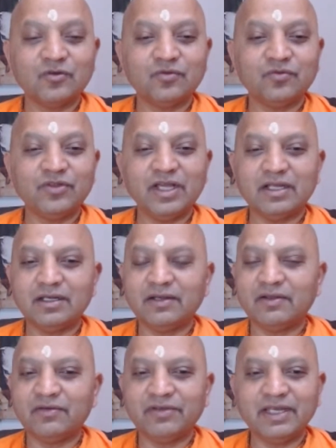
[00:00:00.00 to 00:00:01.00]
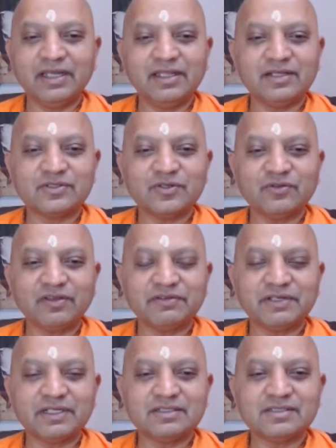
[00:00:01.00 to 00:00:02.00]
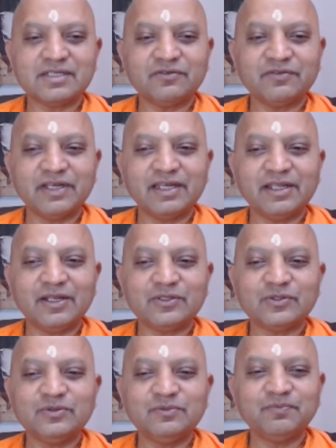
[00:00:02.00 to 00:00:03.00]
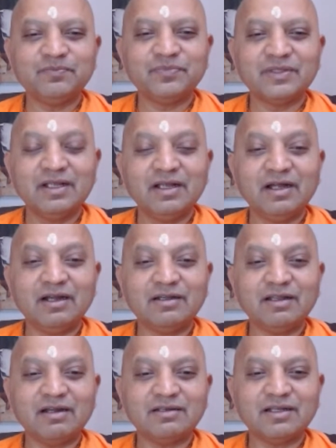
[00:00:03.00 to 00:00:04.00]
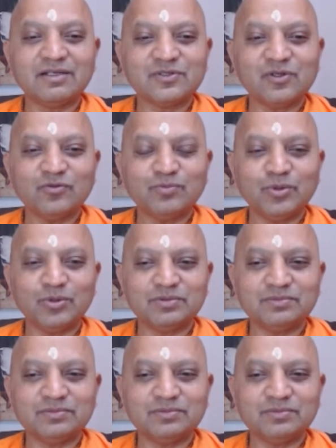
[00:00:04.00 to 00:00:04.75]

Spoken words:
we are very near. South Africans are very near to Antarctica, South Pole.